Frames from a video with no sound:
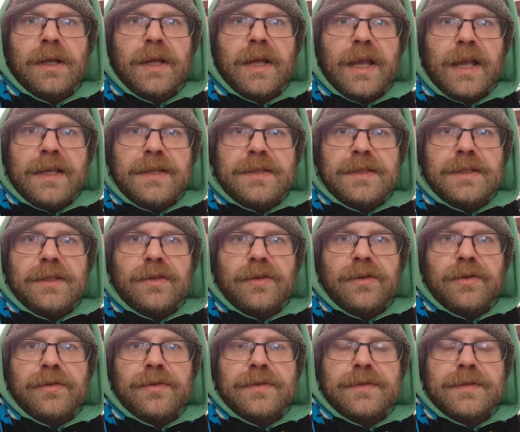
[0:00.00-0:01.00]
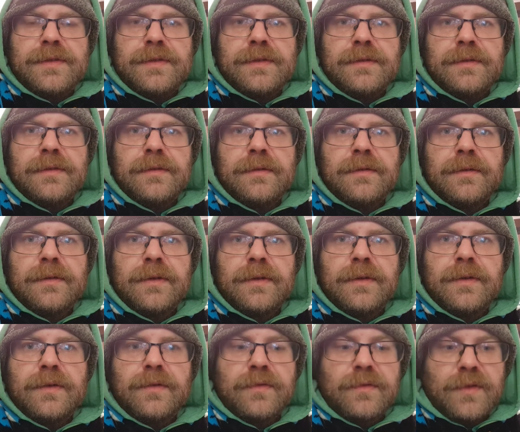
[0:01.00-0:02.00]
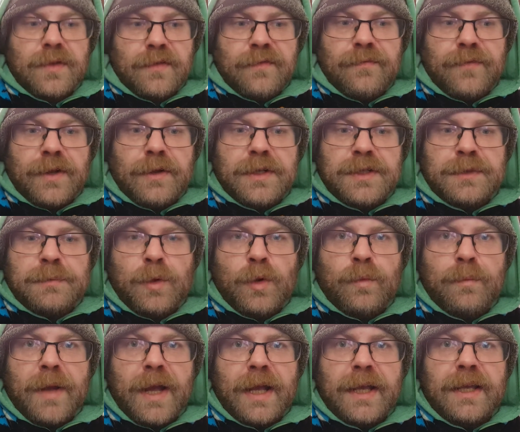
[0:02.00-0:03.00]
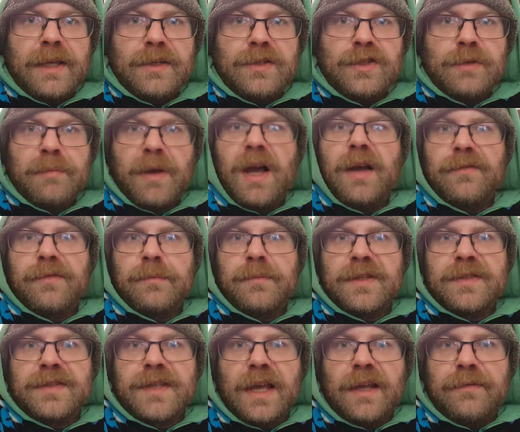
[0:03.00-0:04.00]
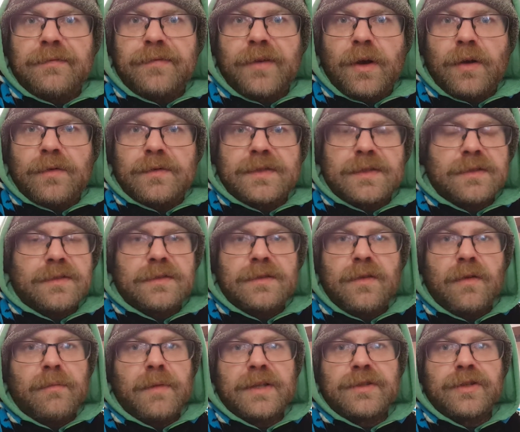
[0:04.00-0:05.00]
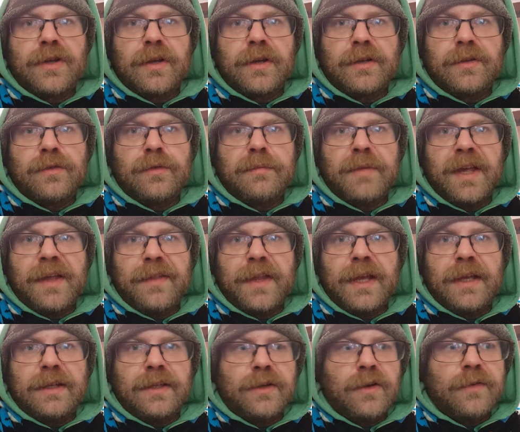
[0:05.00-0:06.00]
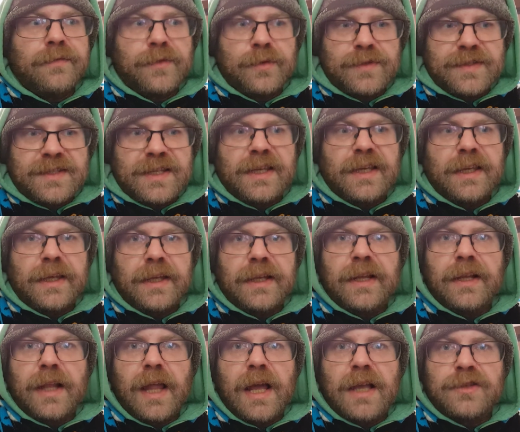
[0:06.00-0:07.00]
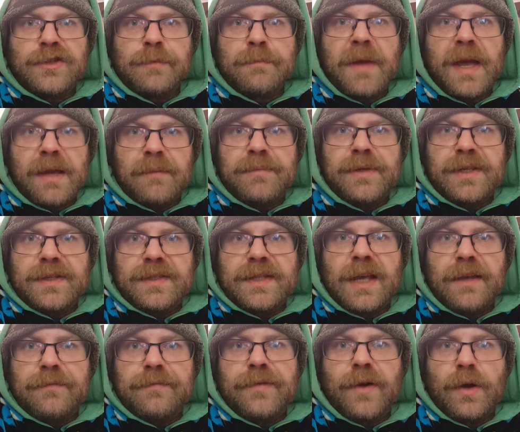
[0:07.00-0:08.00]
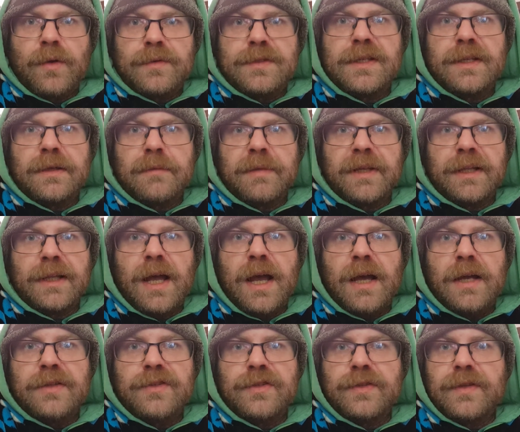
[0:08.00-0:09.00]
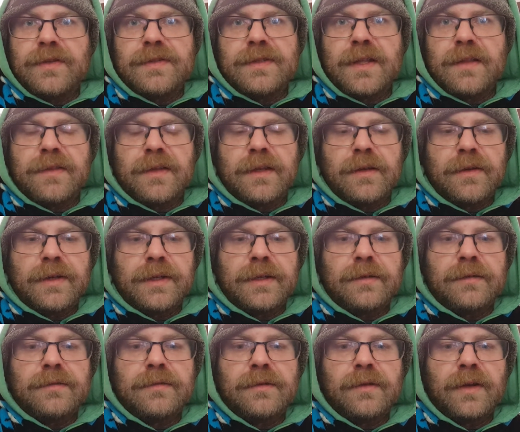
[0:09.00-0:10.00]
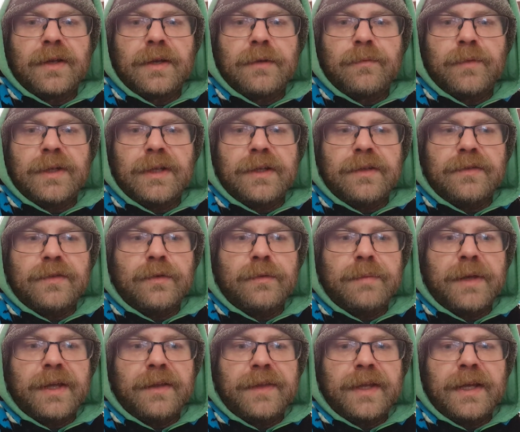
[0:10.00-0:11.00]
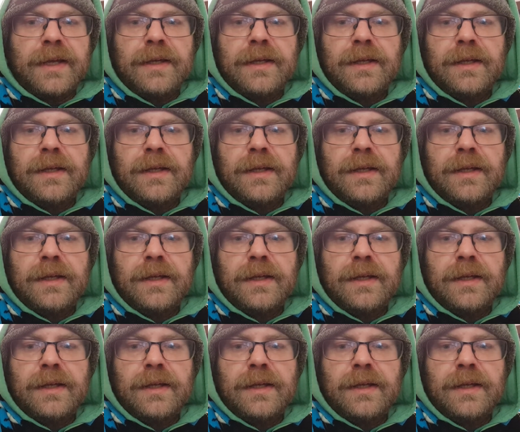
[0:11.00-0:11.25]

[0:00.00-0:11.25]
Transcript: easy to use, very small package. Apart from the save files, there's not much I can do about that. If you're sticking in a large map, your save file's going to be large. There's nothing I can really do about that.